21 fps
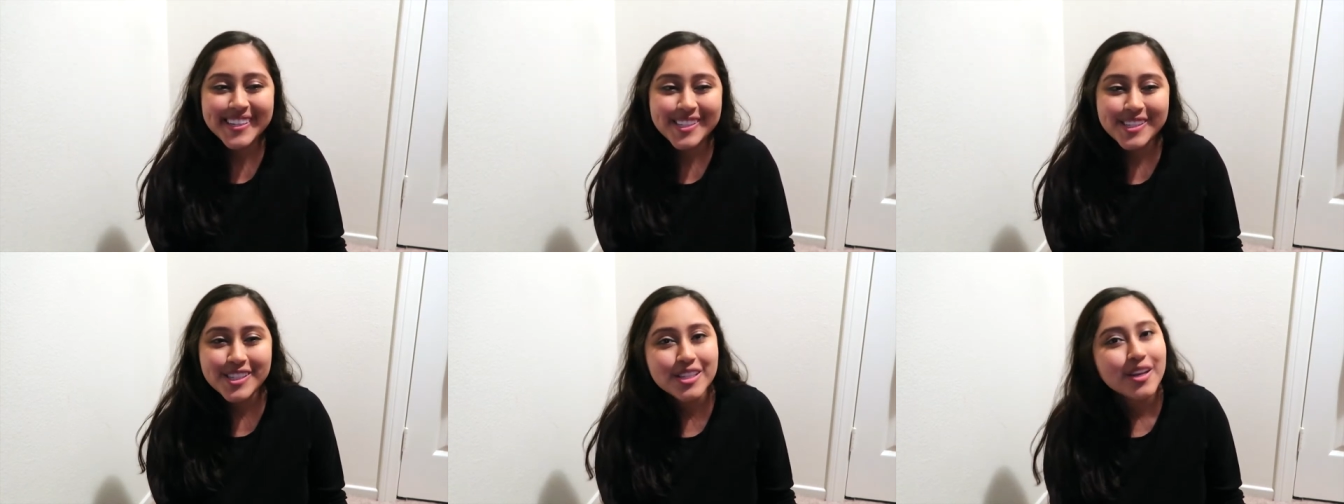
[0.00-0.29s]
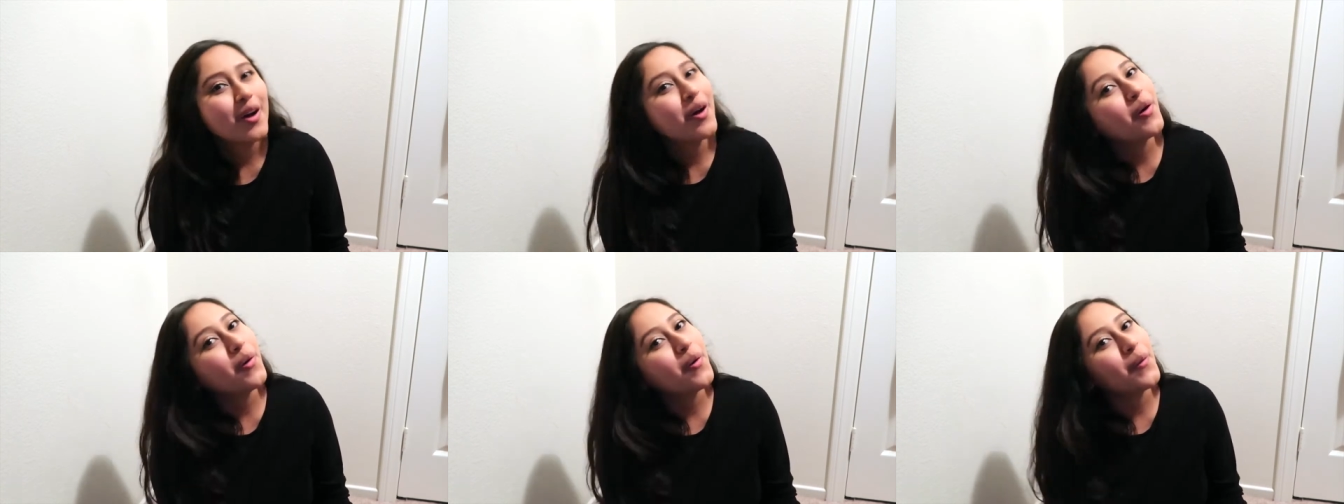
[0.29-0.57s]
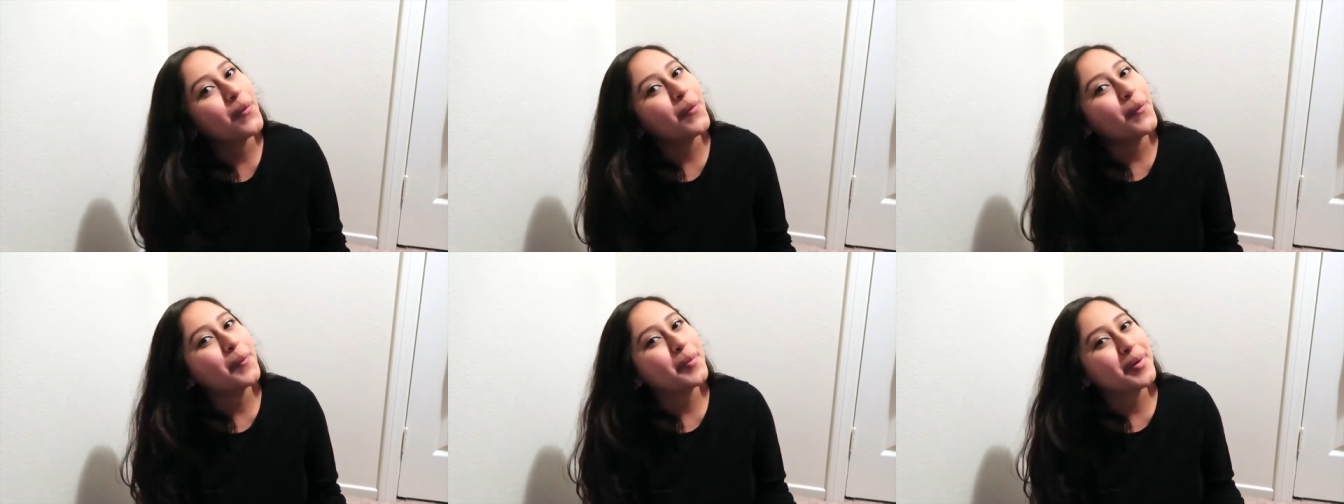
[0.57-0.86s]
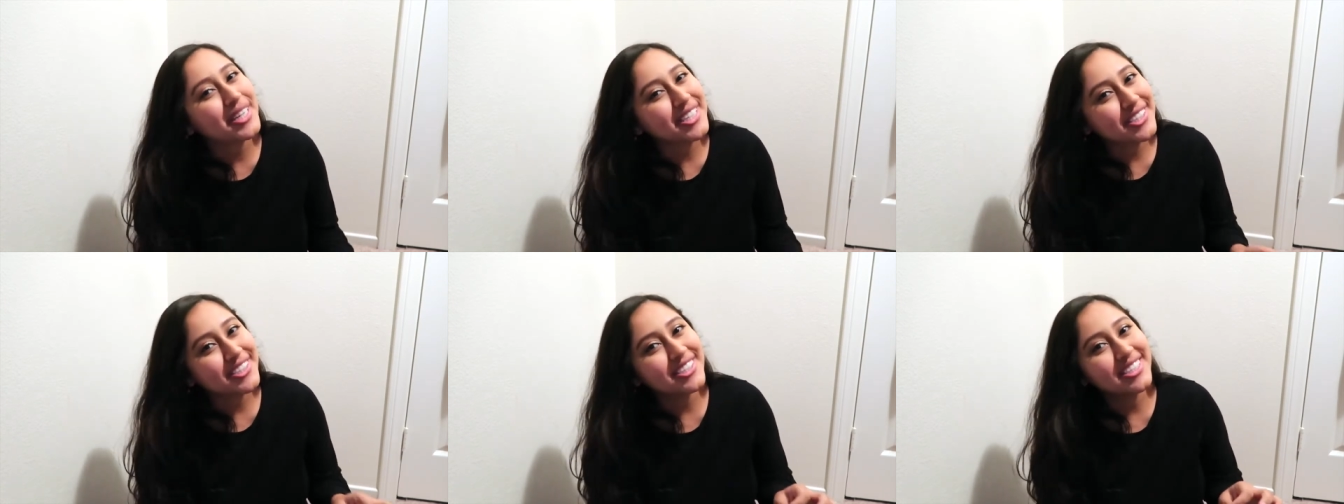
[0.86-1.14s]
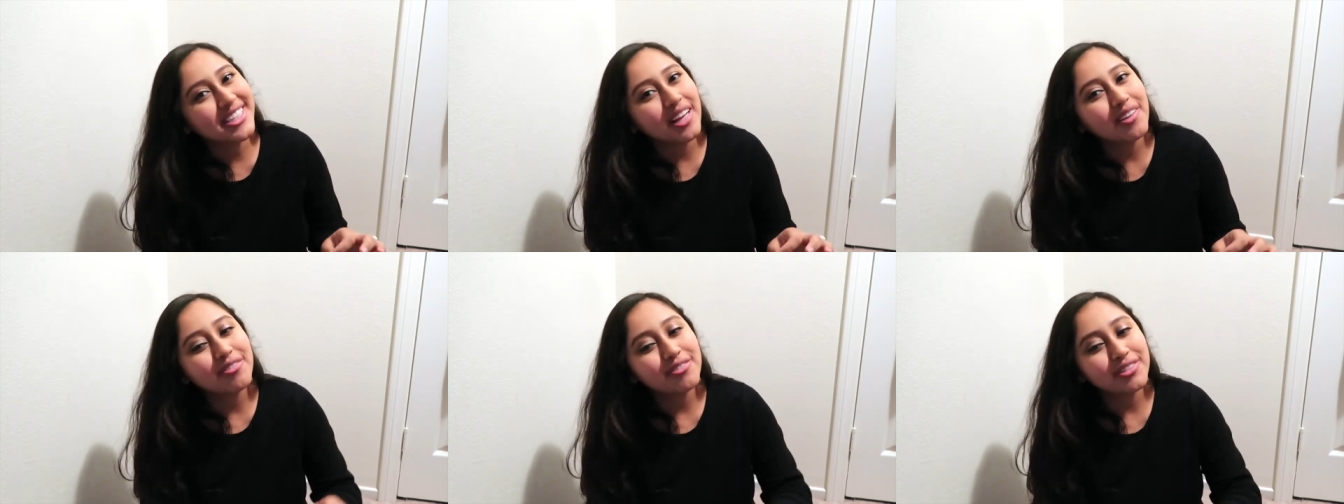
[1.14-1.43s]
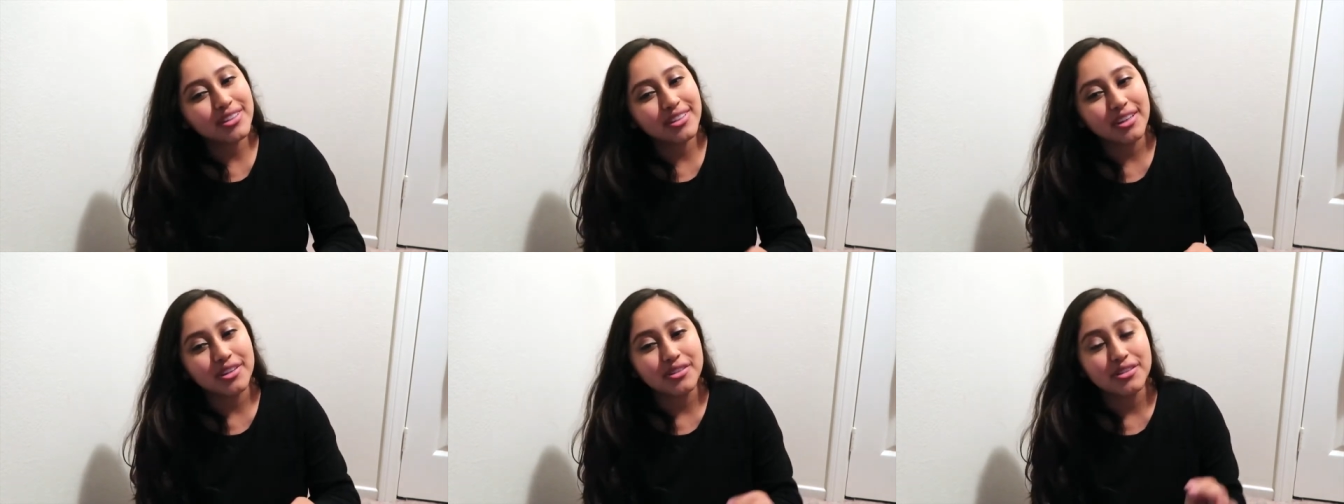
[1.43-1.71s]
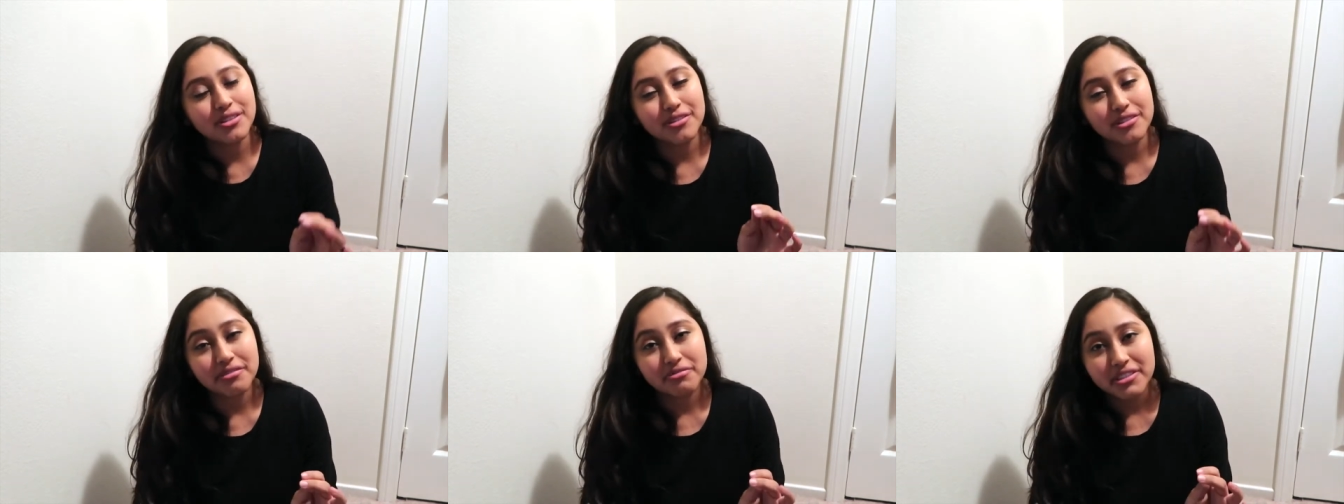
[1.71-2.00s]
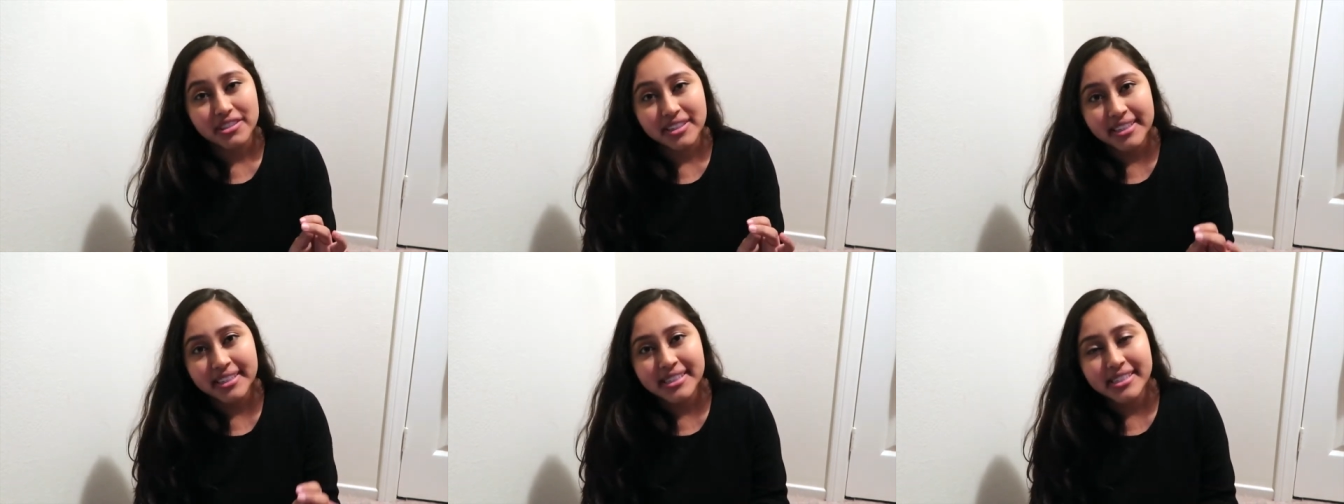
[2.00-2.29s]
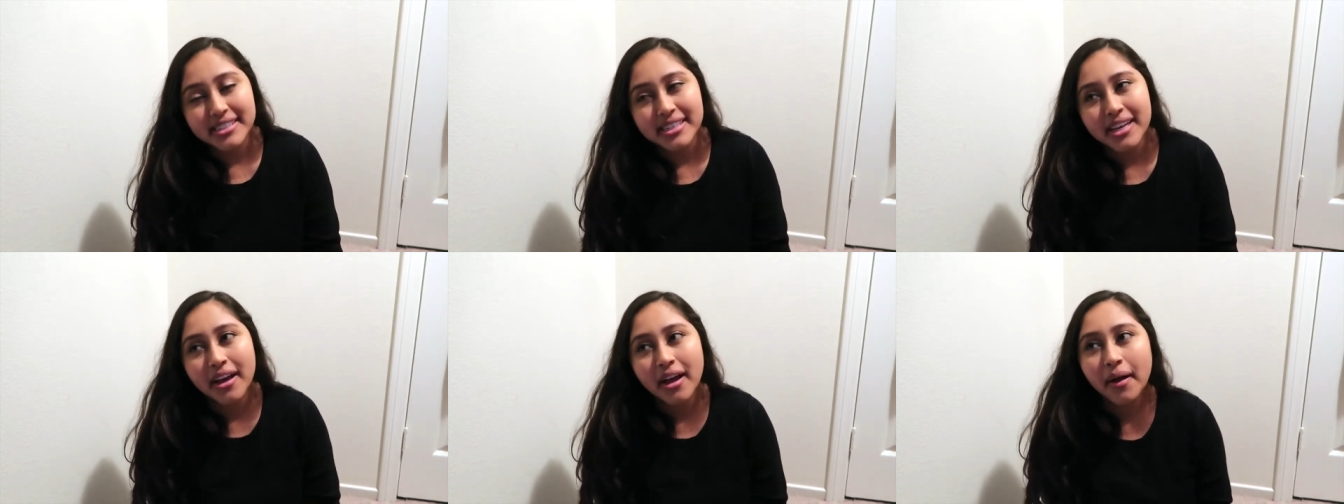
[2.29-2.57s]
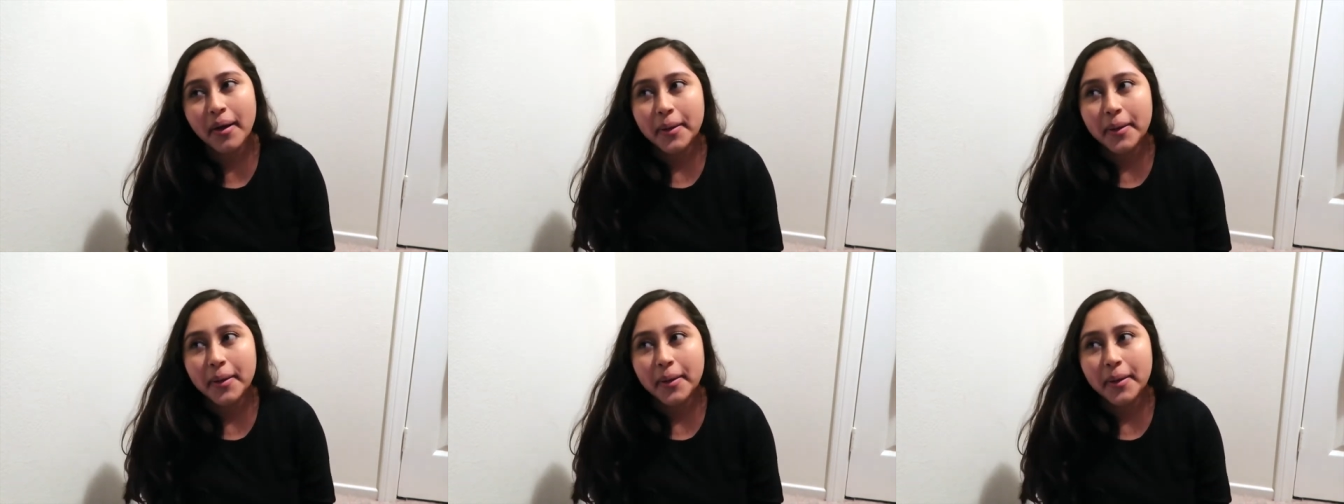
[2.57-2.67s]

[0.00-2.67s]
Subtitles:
so brace yourself for those 3 or 4 nights.